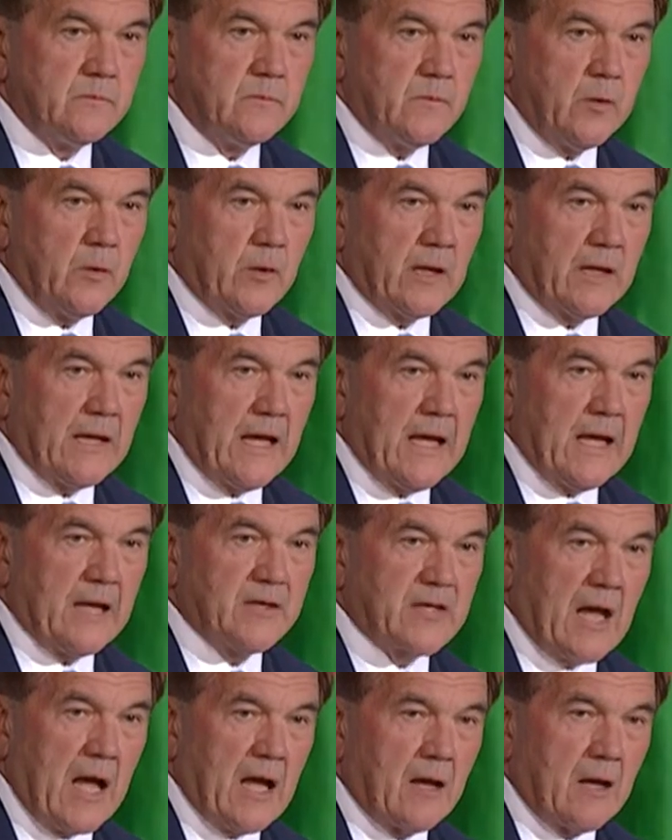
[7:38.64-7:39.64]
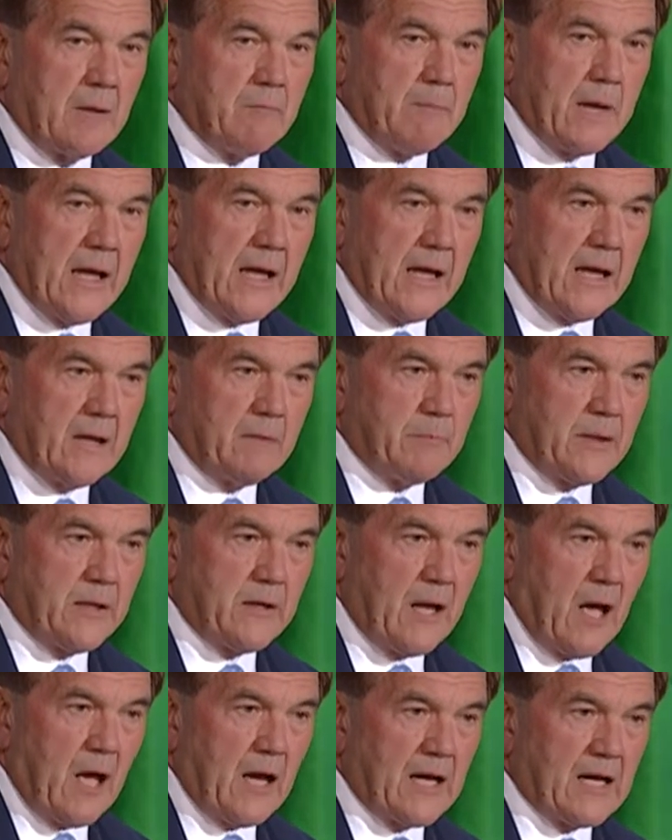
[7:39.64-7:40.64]
You can exile a man, but
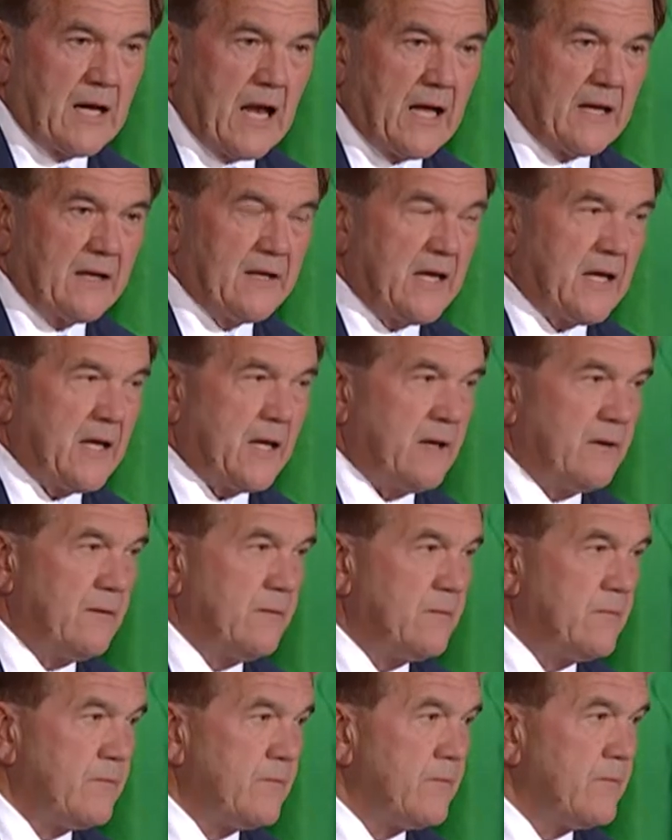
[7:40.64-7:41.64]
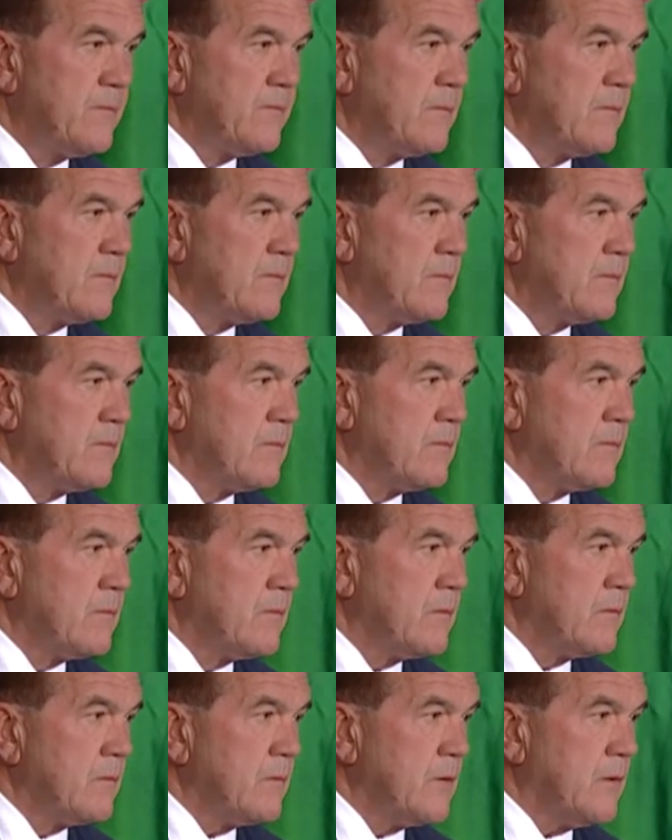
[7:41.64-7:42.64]
not an idea.
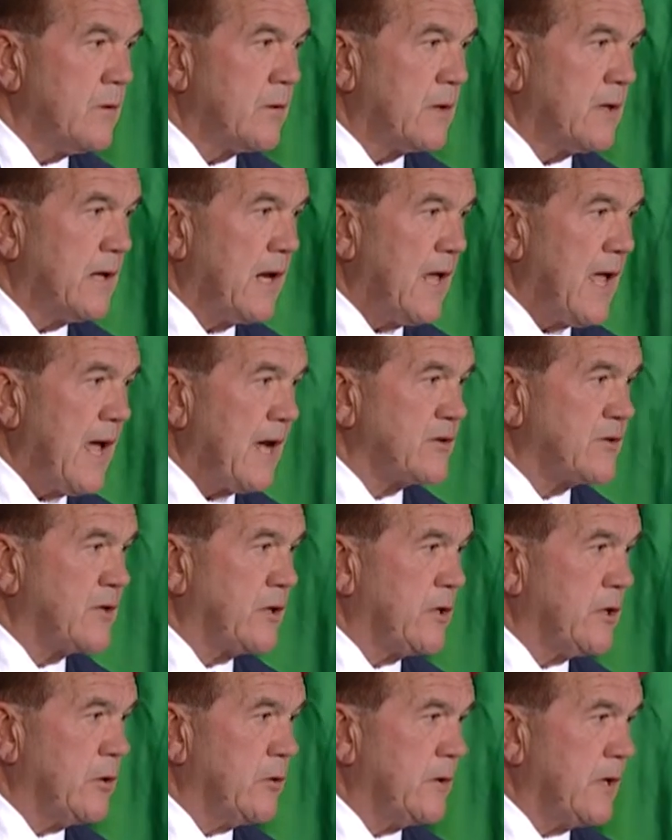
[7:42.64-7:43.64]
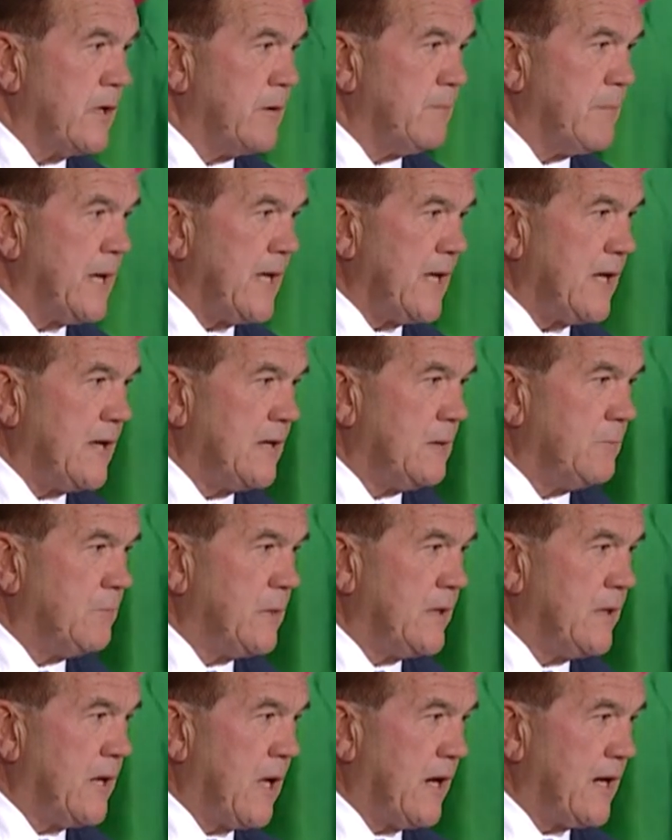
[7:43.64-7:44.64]
You can execute a man,
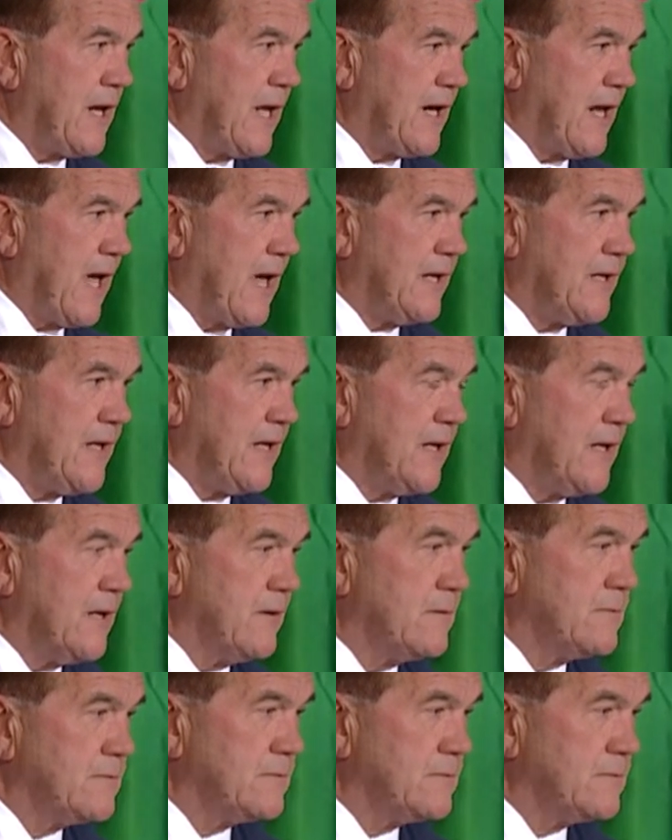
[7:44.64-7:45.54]
but not an idea."